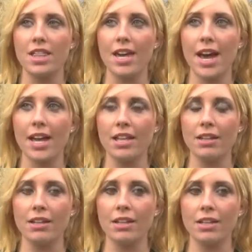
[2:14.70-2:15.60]
that
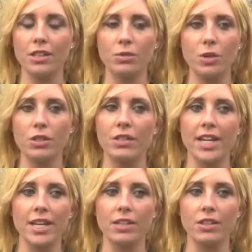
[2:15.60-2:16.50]
it's the worst
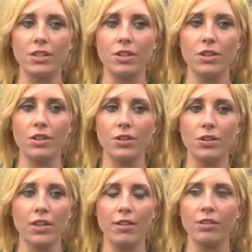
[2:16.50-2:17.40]
case you,
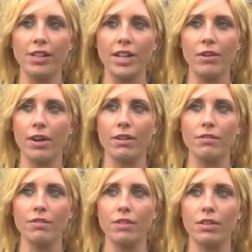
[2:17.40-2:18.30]
you could ever hear
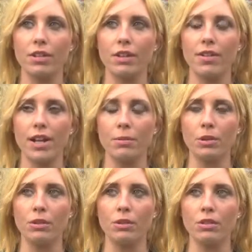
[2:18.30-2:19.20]
of of
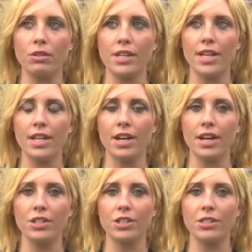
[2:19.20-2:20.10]
animal cruelty and it,
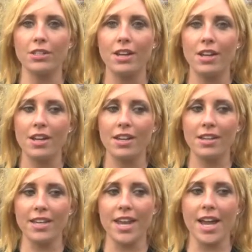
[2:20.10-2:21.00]
I just
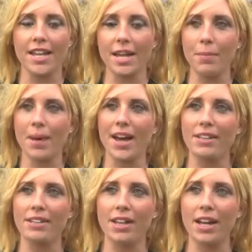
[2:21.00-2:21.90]
can't get
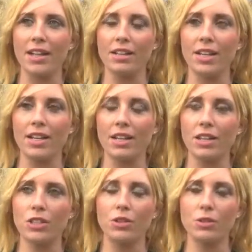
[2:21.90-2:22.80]
past that like
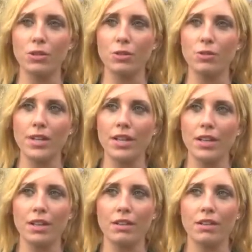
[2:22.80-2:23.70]
it's so
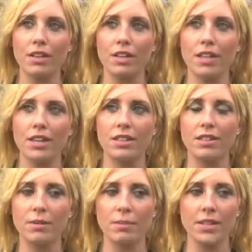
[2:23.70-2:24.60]
surreal that
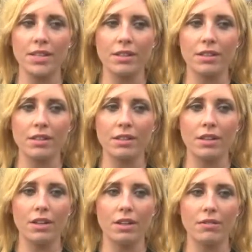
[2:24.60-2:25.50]
something
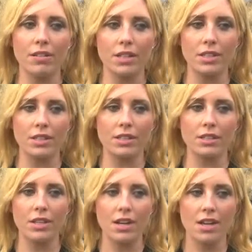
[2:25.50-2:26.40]
of this